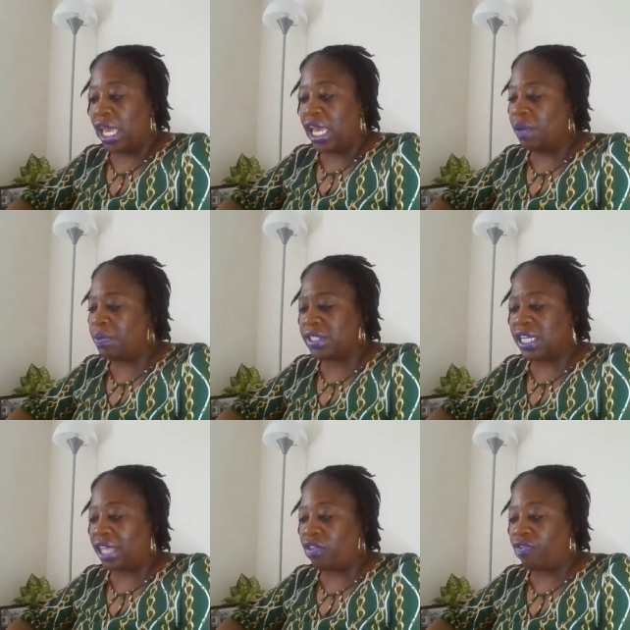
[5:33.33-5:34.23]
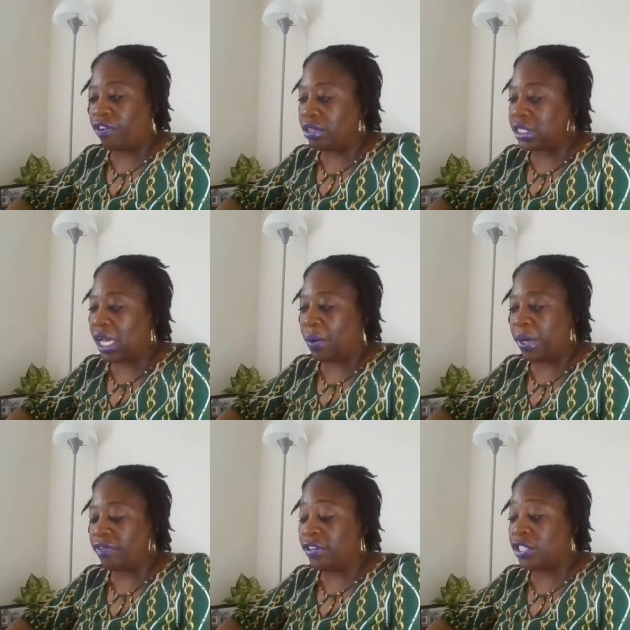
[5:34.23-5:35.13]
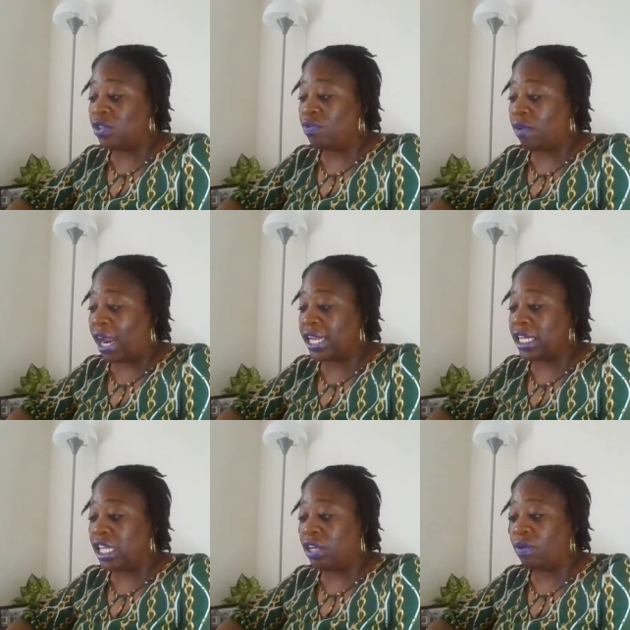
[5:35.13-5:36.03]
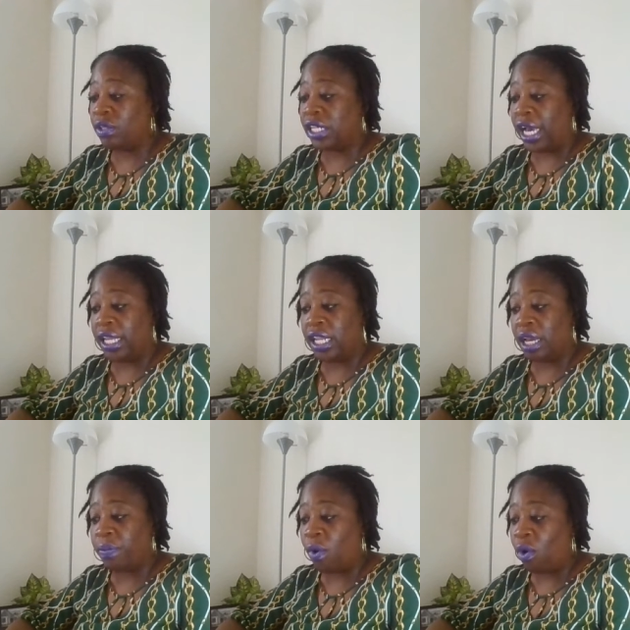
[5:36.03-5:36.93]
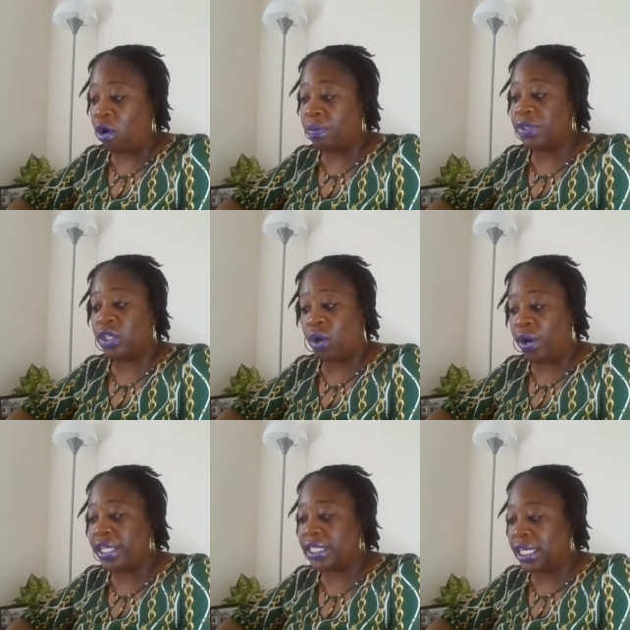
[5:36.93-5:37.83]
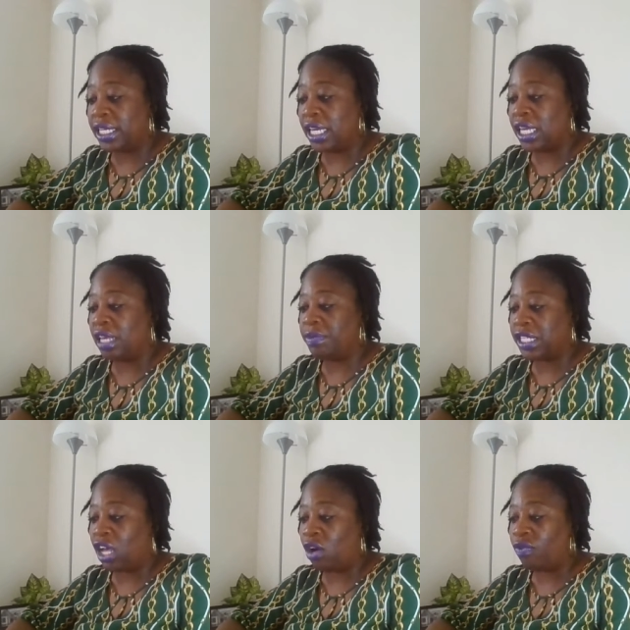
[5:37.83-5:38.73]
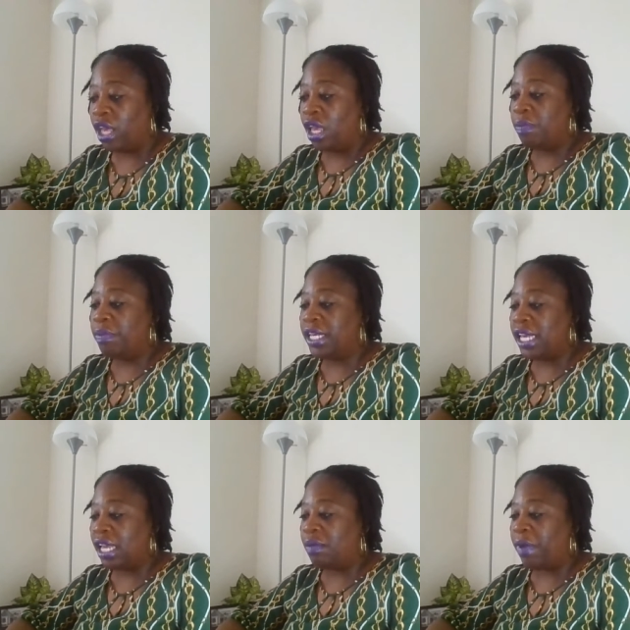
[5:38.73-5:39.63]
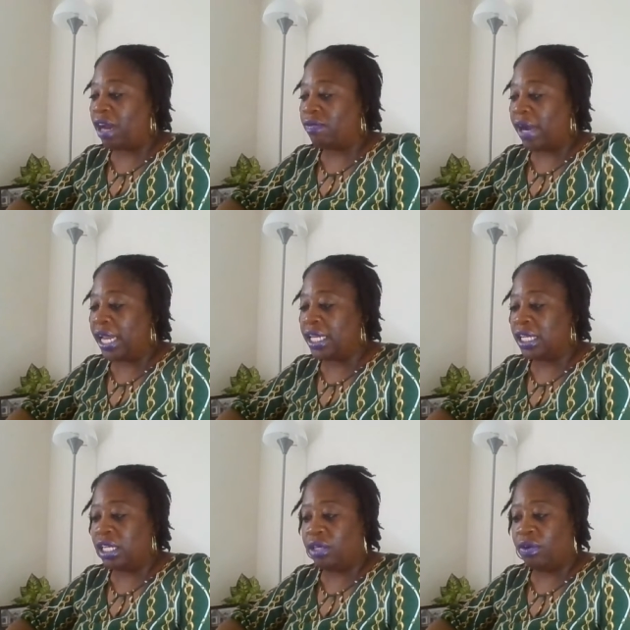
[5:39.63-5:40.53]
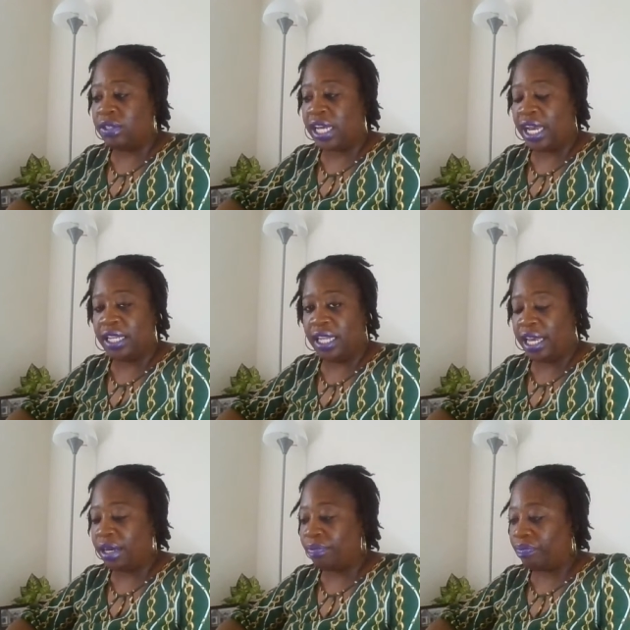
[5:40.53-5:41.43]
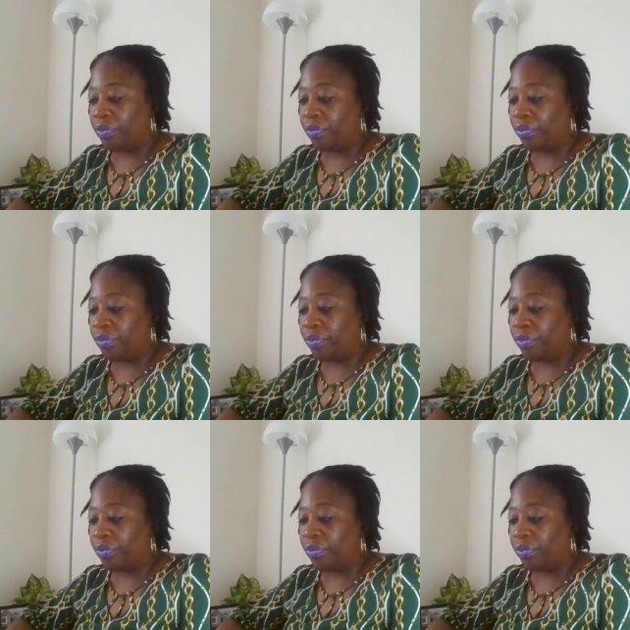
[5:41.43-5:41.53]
He was not the first, however, to write Negro dialect poems, nor did he himself begin by writing in Negro dialect.